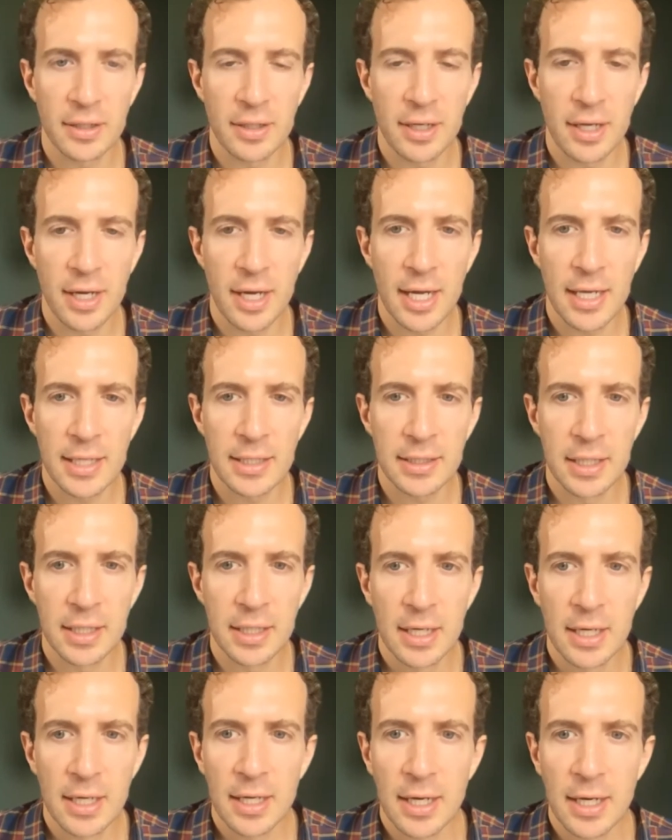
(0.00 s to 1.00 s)
And
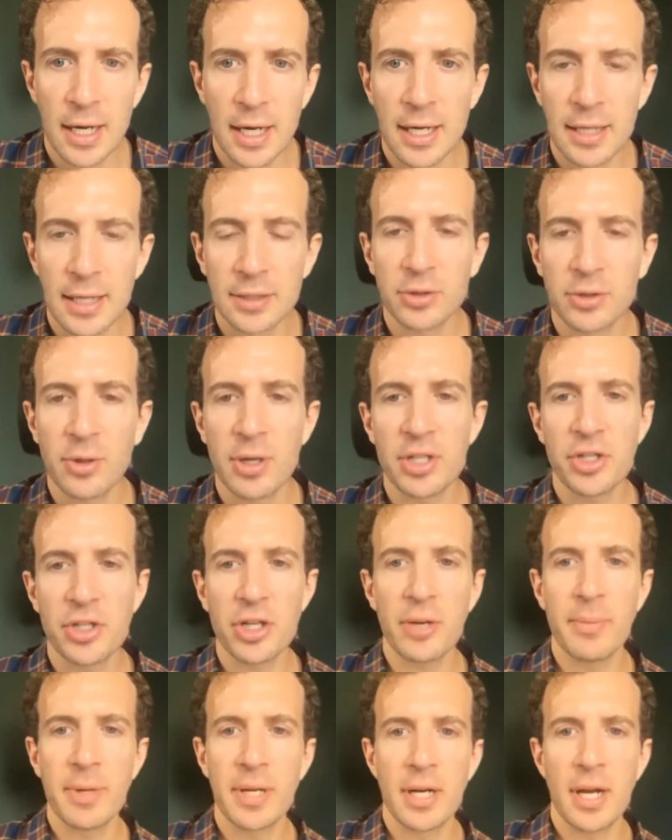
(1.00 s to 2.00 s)
there's a question
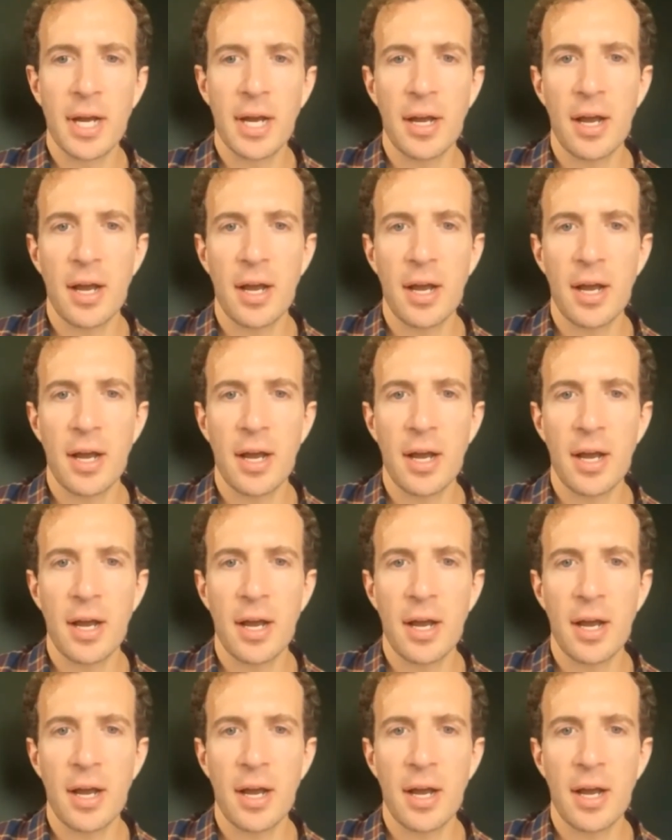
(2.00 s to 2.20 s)
come in